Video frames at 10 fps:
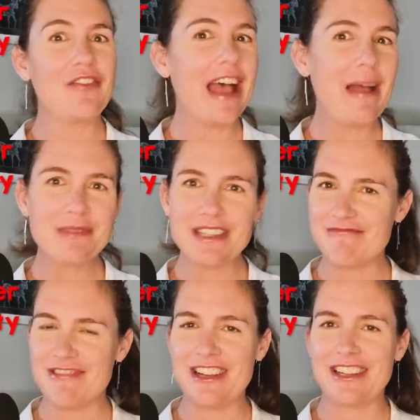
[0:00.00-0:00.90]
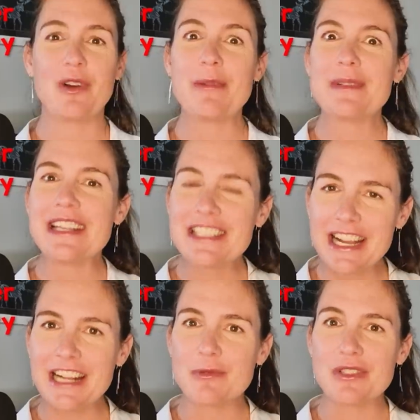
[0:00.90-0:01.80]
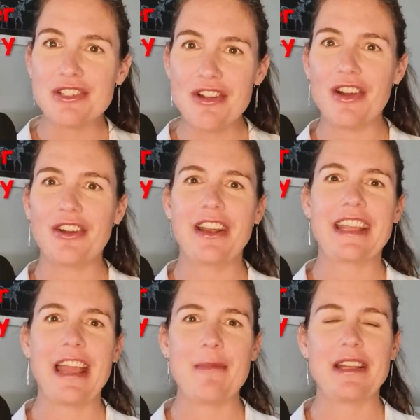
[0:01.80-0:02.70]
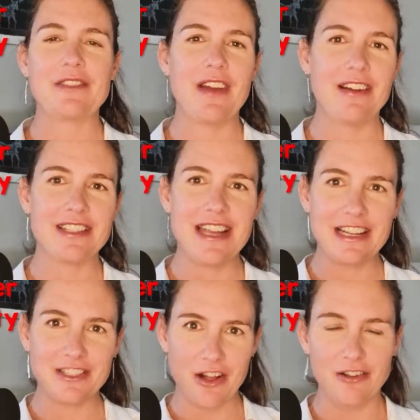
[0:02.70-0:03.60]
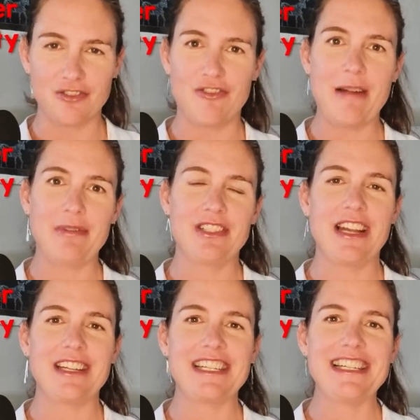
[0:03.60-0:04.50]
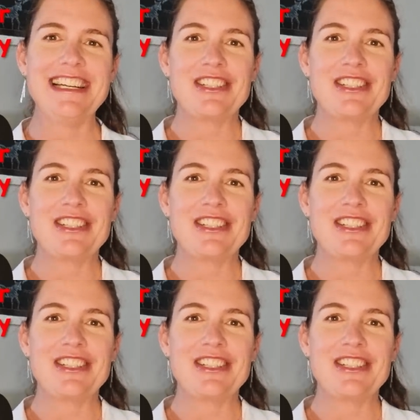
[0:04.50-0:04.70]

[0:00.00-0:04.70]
Or if the app didn't work. 20% charge was not going to get me as far as the next ultra rapid charger.